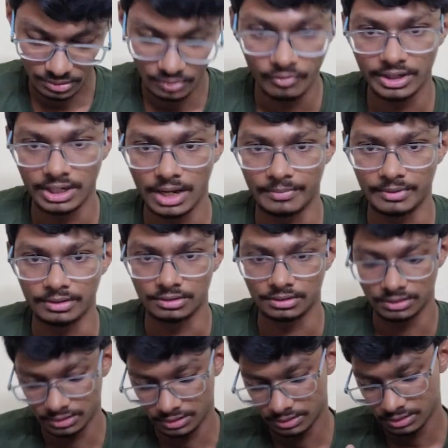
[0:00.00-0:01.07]
what will happen?
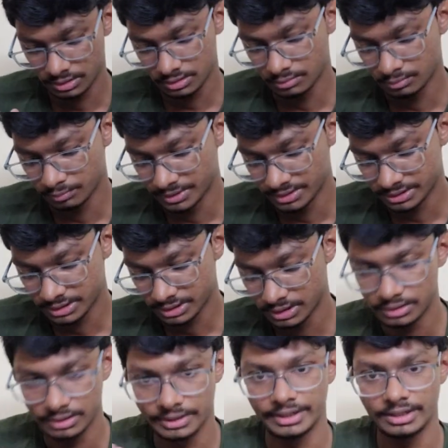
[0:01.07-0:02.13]

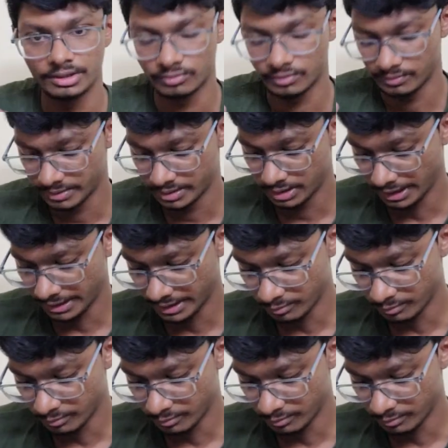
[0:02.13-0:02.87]
Basically, again, it will be like